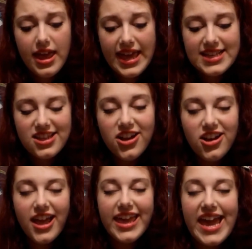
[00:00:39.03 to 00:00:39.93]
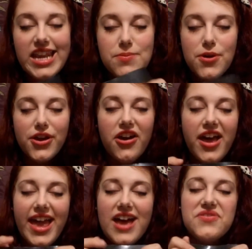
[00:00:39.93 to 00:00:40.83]
It's unlike any book
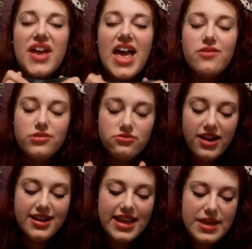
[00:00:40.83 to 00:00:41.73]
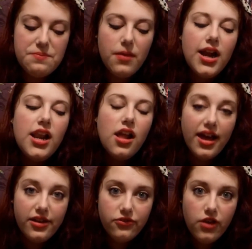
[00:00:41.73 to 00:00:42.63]
I have ever read in my
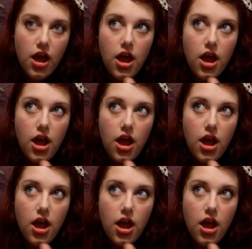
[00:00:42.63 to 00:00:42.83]
life.